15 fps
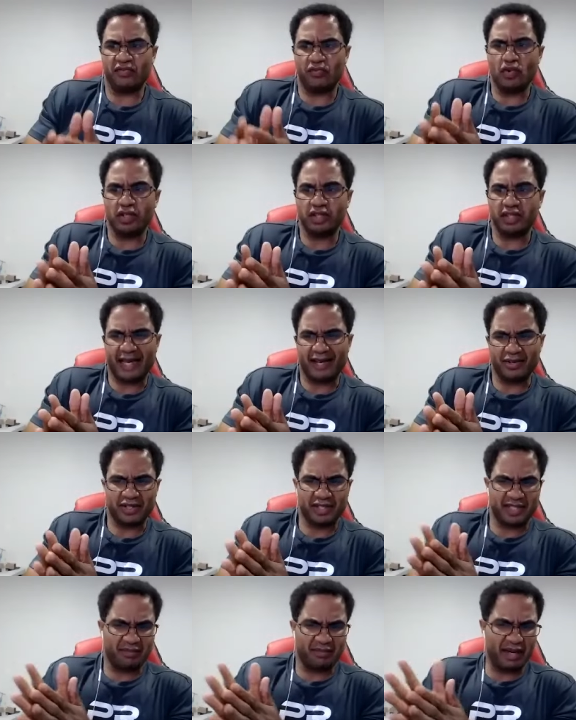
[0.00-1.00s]
I got
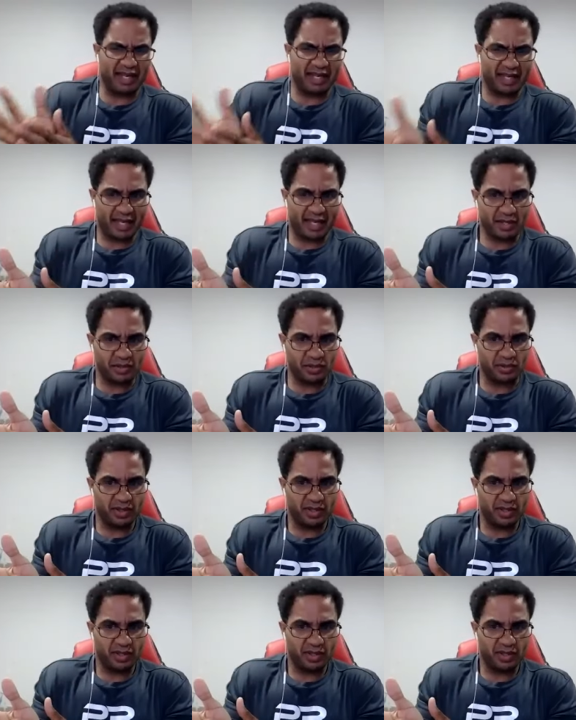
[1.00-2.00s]
$4,000 in my
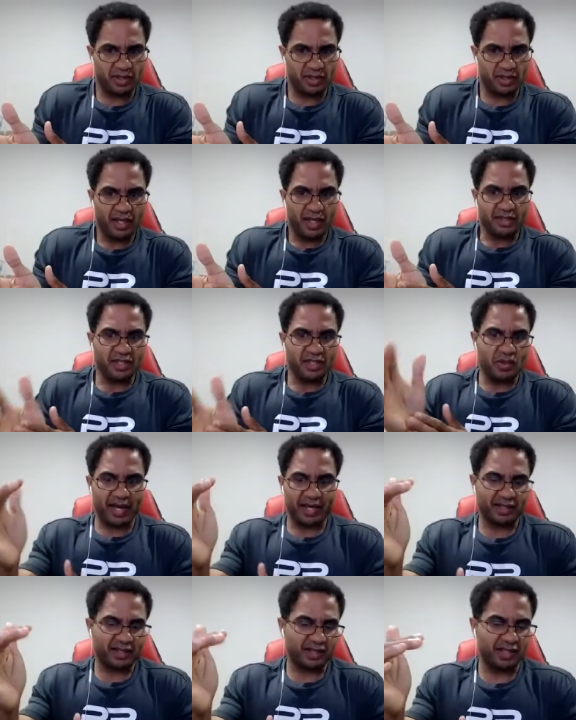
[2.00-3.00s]
account. Then
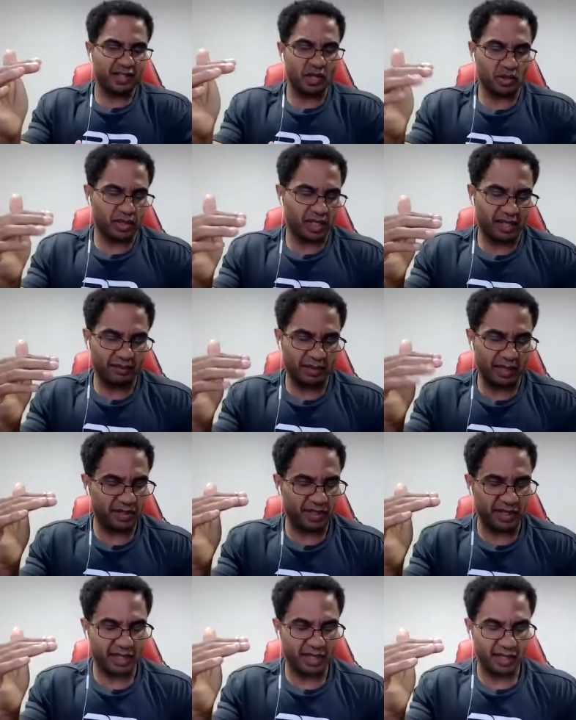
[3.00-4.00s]
you actually go
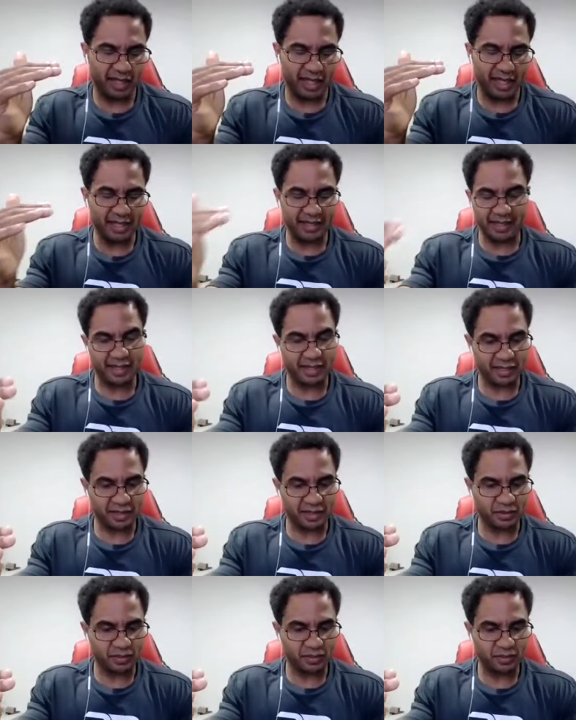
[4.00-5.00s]
like maybe to the
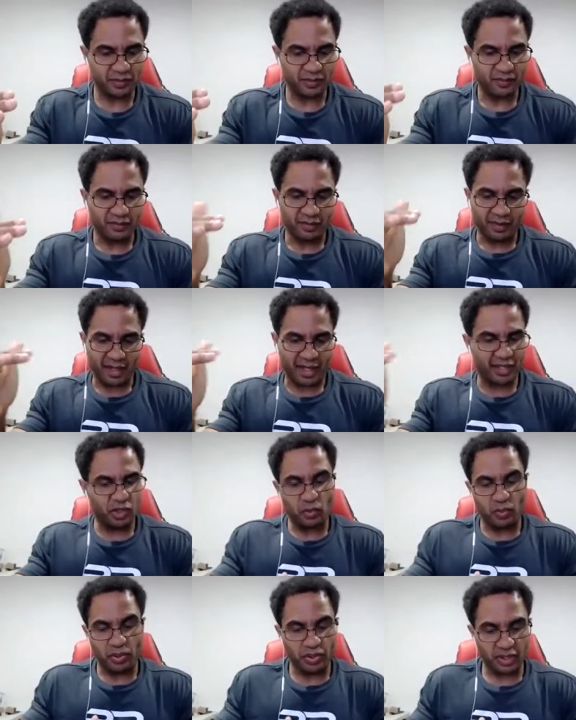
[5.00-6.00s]
ATM
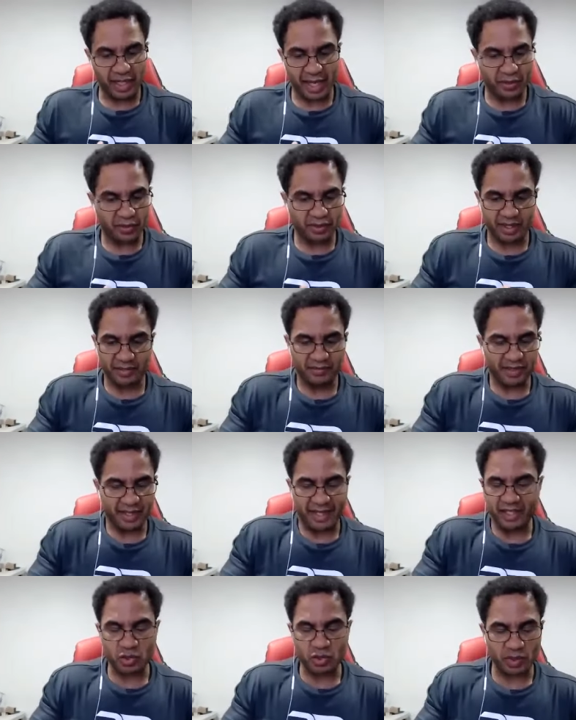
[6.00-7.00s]
and you pull out
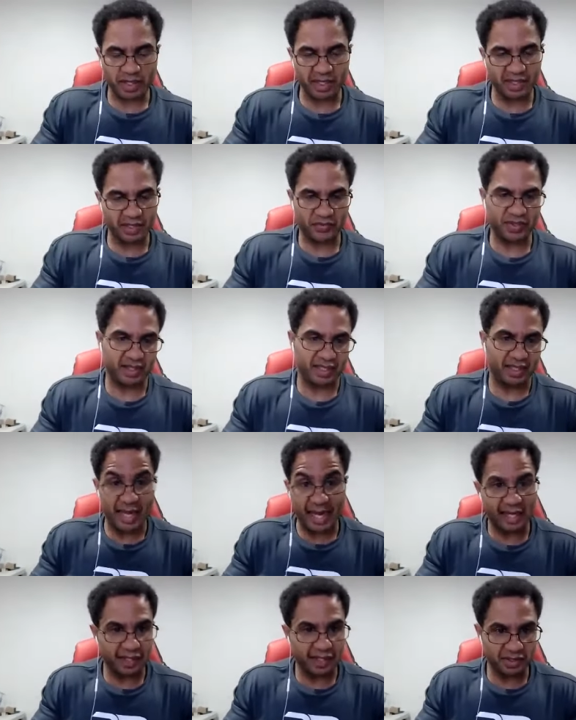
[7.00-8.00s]
even like $20 or
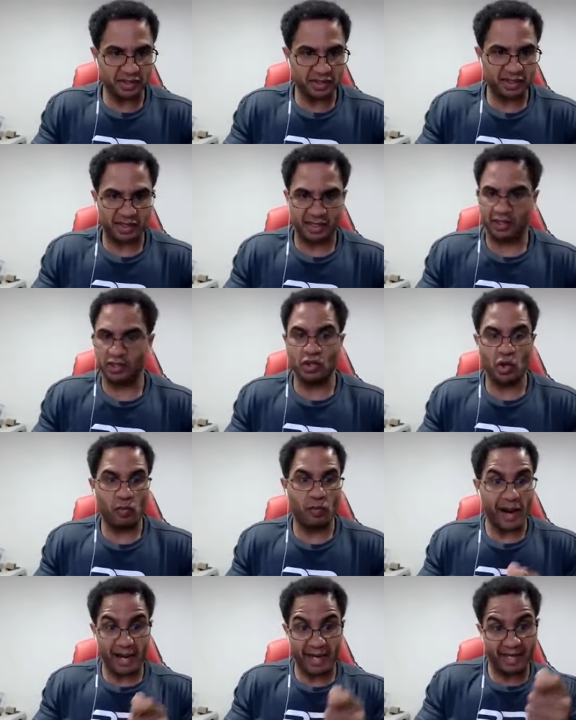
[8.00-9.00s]
$50, and
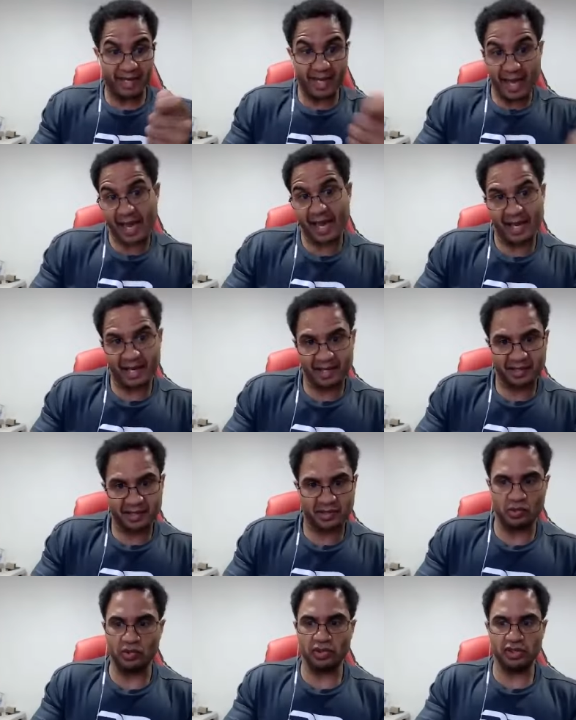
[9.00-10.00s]
then you go buy
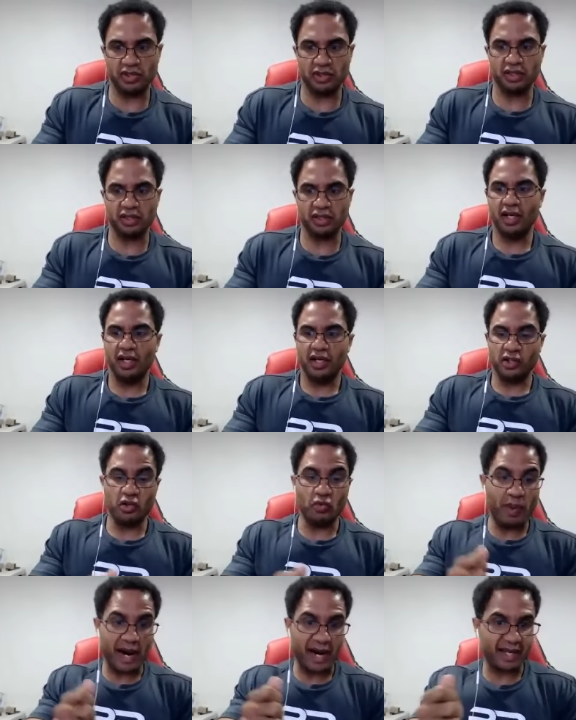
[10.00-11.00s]
gas or
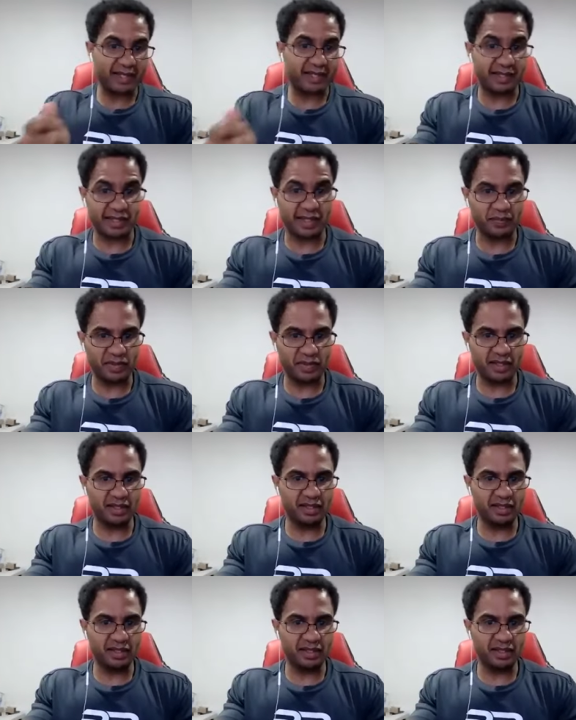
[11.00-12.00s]
you buy
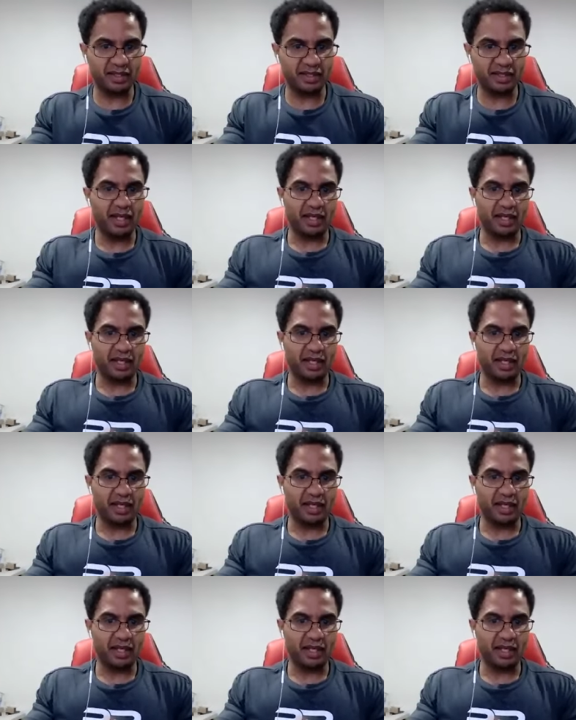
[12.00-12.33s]
something.